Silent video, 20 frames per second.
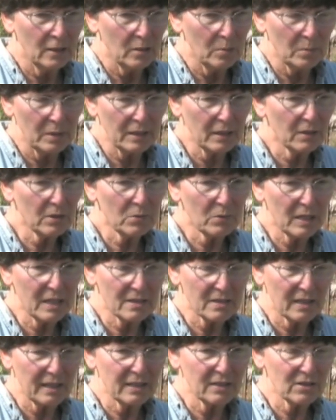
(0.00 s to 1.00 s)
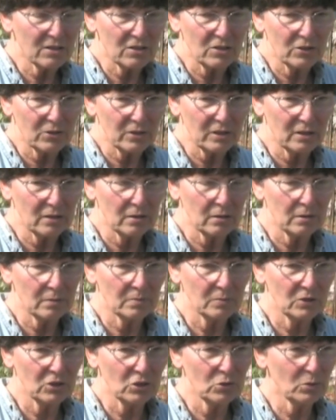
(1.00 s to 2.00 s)
But otherwise, I just do
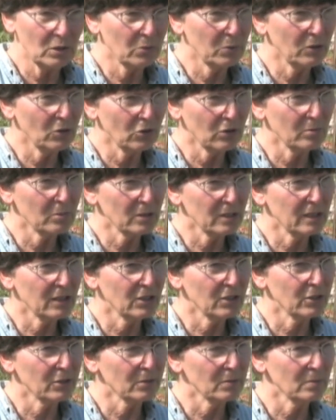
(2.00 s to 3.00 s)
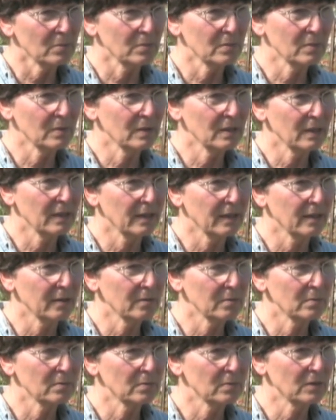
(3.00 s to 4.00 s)
what we normally do. Yeah,
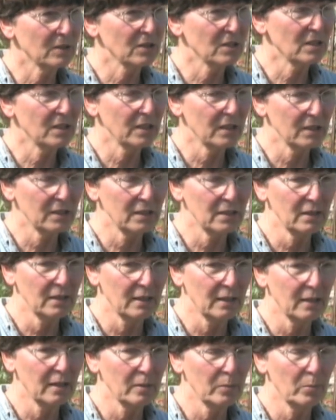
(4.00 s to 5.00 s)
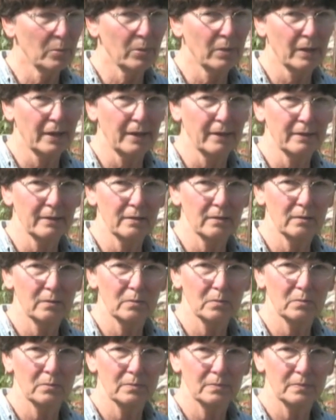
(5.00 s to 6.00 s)
just till it and plant.
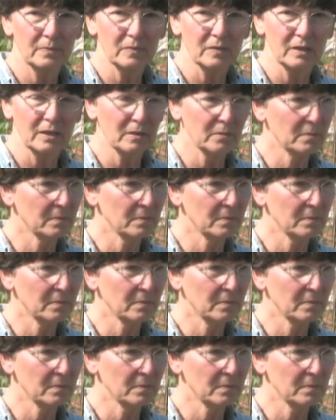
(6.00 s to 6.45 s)
Yeah.